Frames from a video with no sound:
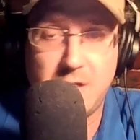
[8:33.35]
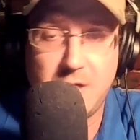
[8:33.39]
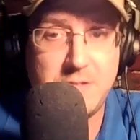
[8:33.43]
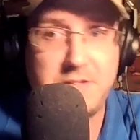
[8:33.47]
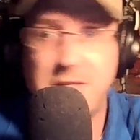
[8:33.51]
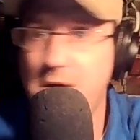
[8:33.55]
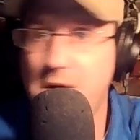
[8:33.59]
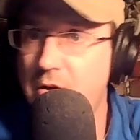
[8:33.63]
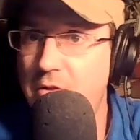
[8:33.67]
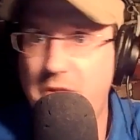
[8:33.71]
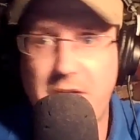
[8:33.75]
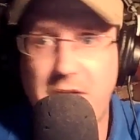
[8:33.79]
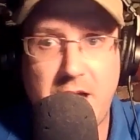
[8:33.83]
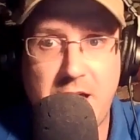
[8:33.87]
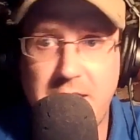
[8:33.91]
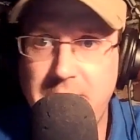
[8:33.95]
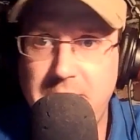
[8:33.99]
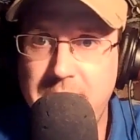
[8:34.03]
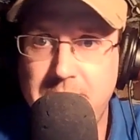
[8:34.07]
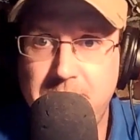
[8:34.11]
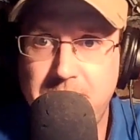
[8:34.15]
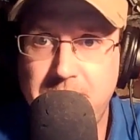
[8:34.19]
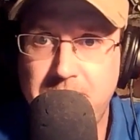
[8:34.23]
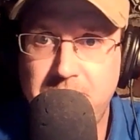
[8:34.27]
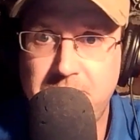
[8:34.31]
Until
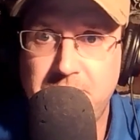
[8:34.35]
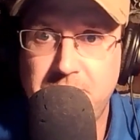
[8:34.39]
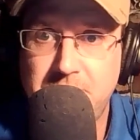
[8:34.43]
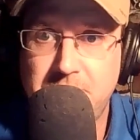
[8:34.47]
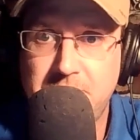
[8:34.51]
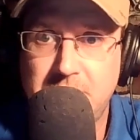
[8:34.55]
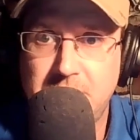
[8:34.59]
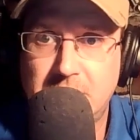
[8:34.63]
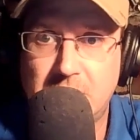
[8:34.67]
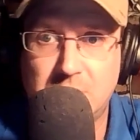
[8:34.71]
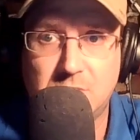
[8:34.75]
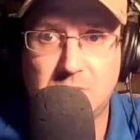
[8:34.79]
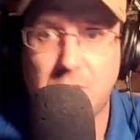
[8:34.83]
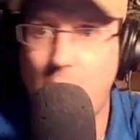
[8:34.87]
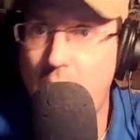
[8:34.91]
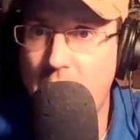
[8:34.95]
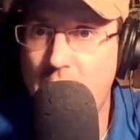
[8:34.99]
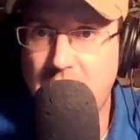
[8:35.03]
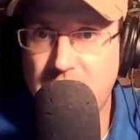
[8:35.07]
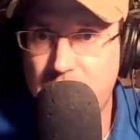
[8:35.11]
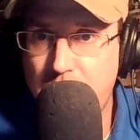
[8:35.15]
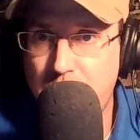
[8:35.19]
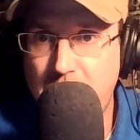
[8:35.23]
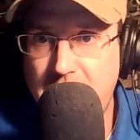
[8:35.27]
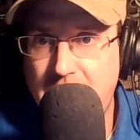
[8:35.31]
then, as
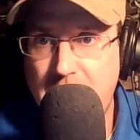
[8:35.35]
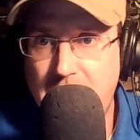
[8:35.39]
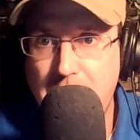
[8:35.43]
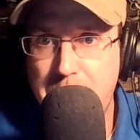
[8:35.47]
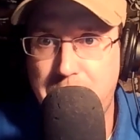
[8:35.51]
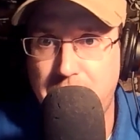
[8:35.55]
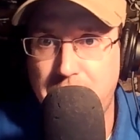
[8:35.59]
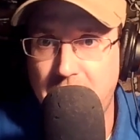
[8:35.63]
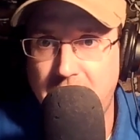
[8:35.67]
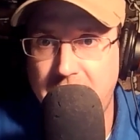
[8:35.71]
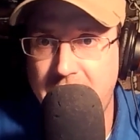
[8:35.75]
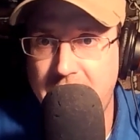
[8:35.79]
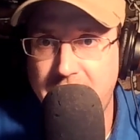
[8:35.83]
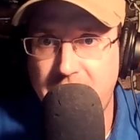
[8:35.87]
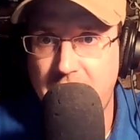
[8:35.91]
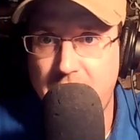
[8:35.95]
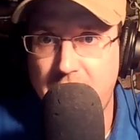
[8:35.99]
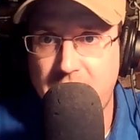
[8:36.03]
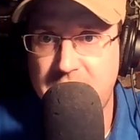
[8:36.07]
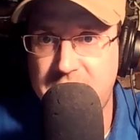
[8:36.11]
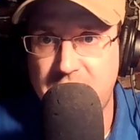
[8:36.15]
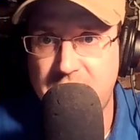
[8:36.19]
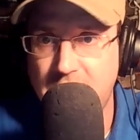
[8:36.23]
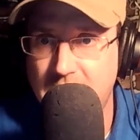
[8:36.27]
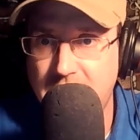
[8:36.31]
long as we keep playing
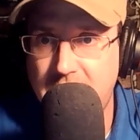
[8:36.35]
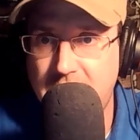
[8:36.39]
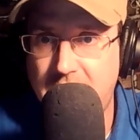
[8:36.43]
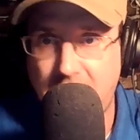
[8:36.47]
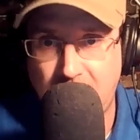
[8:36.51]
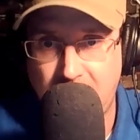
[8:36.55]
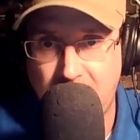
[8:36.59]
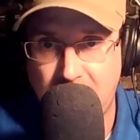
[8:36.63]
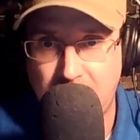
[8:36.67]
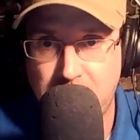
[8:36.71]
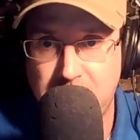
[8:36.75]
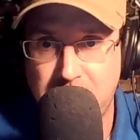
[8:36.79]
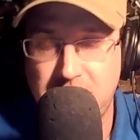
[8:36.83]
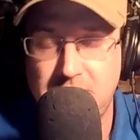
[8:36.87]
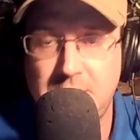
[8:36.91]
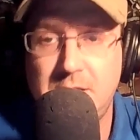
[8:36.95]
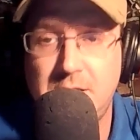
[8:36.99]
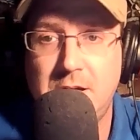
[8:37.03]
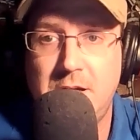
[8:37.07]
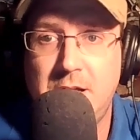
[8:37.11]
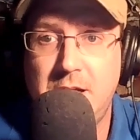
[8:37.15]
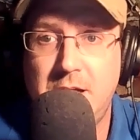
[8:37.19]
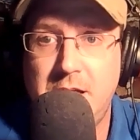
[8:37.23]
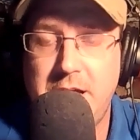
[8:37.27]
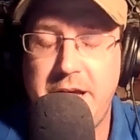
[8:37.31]
their silly games,
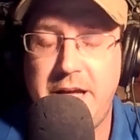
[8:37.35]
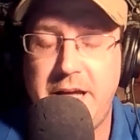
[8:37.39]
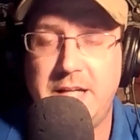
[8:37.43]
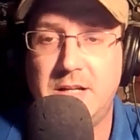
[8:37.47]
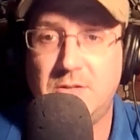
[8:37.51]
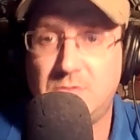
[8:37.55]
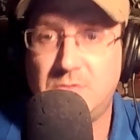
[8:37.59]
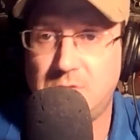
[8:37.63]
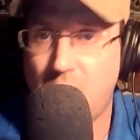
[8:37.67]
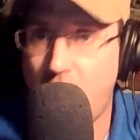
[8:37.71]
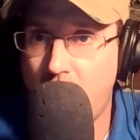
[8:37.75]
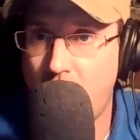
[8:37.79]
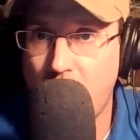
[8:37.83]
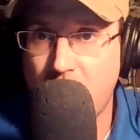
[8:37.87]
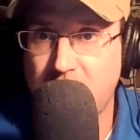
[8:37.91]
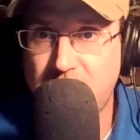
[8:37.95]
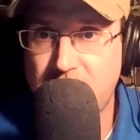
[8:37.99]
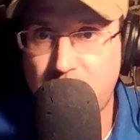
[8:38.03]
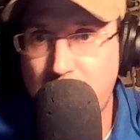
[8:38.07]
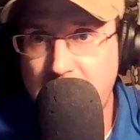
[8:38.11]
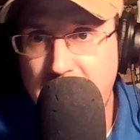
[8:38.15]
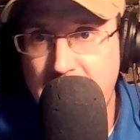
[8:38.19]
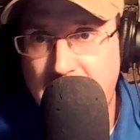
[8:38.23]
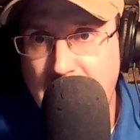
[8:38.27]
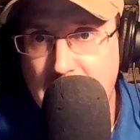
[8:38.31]
and as long
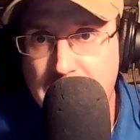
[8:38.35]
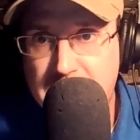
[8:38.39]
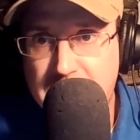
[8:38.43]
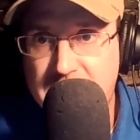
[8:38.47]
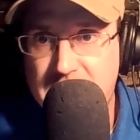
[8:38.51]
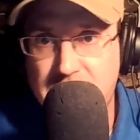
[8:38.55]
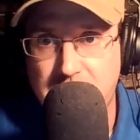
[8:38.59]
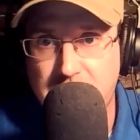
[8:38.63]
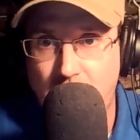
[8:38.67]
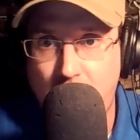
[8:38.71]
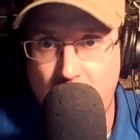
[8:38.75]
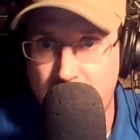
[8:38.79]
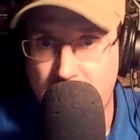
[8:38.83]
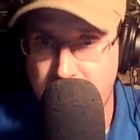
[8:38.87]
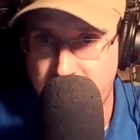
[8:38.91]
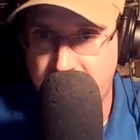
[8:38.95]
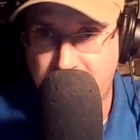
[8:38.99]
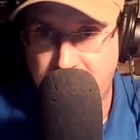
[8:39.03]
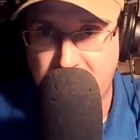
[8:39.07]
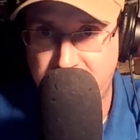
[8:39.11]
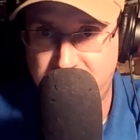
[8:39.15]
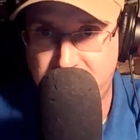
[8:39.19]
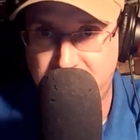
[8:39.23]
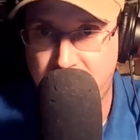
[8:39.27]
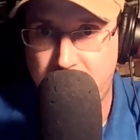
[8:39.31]
as we keep
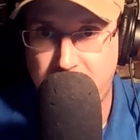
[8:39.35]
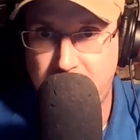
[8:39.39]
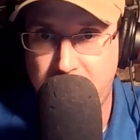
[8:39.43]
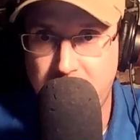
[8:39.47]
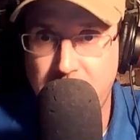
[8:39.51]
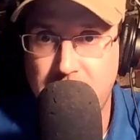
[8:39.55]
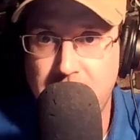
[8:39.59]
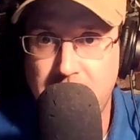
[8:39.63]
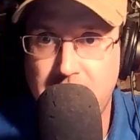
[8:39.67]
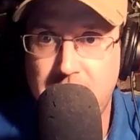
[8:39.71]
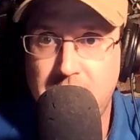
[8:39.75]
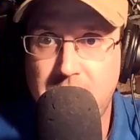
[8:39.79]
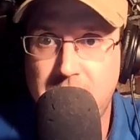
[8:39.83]
slaughtering each other,